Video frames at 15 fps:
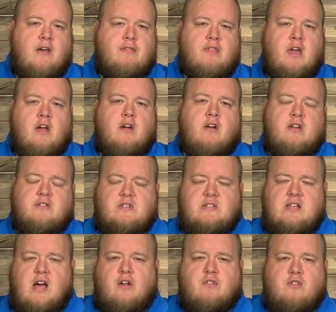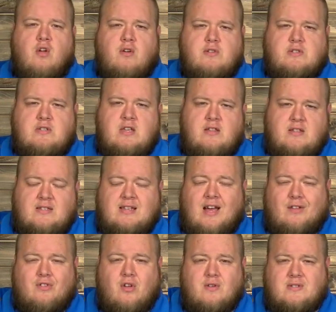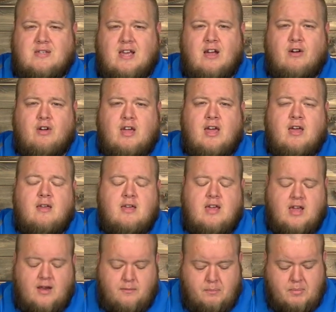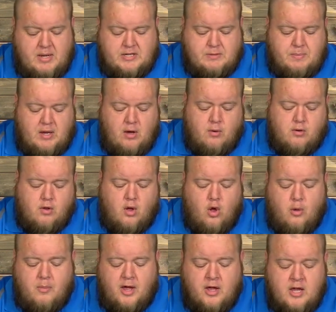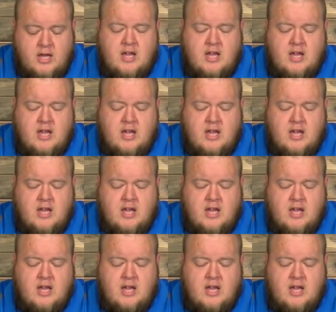there in South Tulsa, in the South Tulsa area in Bixby, Oklahoma.